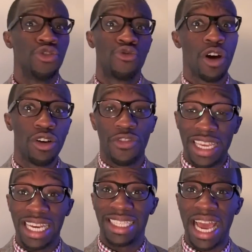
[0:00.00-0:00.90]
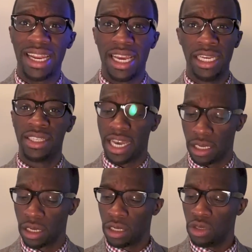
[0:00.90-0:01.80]
You run over, "Yes, daddy," and he's
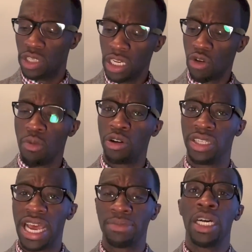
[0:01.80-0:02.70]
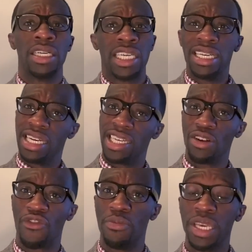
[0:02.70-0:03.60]
like, "You see the remote there? Change the
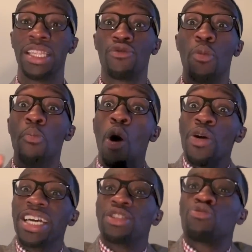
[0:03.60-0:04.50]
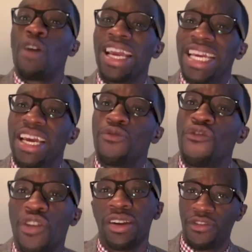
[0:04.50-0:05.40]
channel for me." The remote is right in
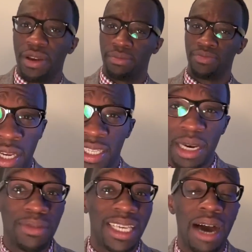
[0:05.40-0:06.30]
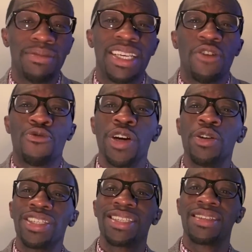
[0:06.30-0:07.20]
front of him. Sometimes they're
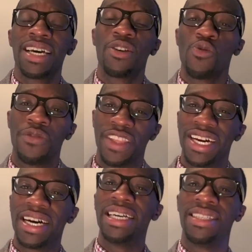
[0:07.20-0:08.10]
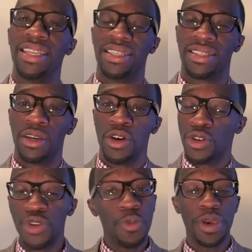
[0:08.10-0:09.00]
real slick with their laziness.
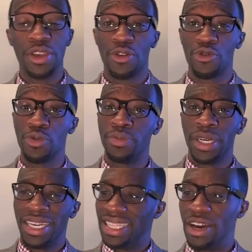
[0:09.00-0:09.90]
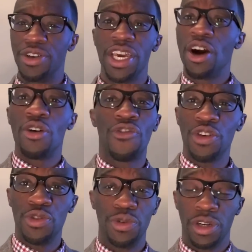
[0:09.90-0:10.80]
You be in your room, they'll yell for
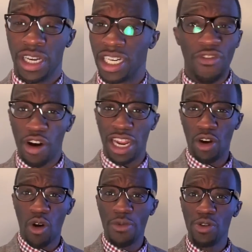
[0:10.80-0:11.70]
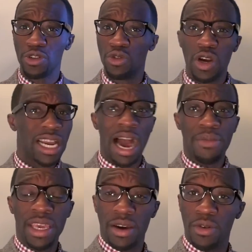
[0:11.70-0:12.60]
you, "Clifford Owusu, Kwame Owusu,
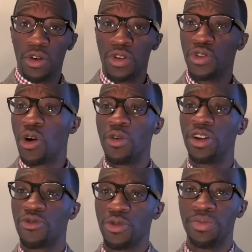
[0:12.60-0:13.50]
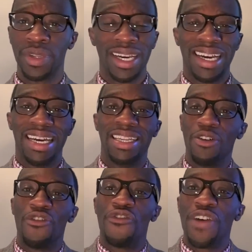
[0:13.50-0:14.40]
come here." You go in the room,
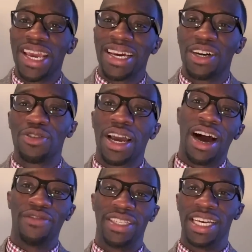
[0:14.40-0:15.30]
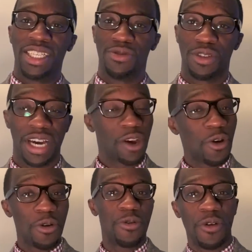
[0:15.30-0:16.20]
they'll fake a little conversation with you, like,
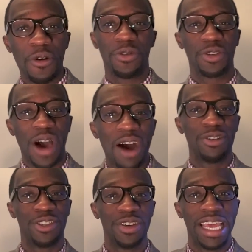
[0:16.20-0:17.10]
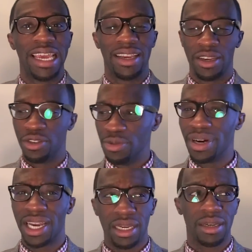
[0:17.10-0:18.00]
oh, so how was your day? You be
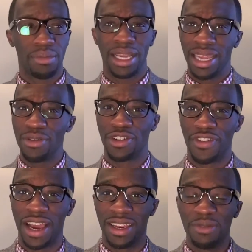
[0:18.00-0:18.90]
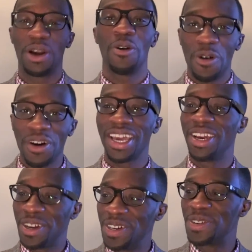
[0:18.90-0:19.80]
like, "My day was fine." They're like, "Oh,
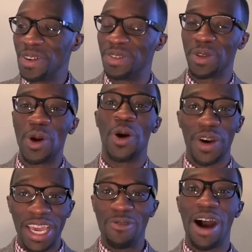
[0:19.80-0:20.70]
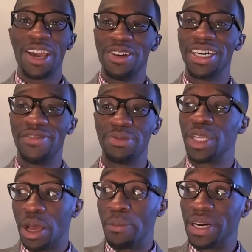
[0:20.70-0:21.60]
okay, good. Okay, while you're leaving,
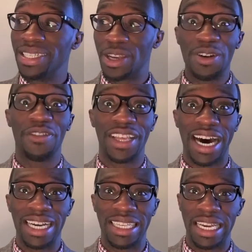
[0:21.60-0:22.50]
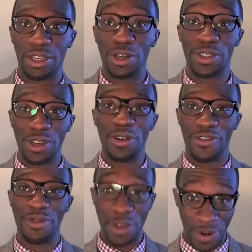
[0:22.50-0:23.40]
please turn off the light and close the
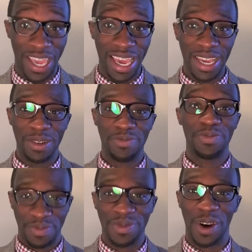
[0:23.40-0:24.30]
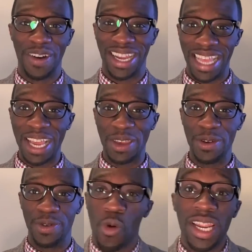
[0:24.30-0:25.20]
door for me, okay? All right, thank you."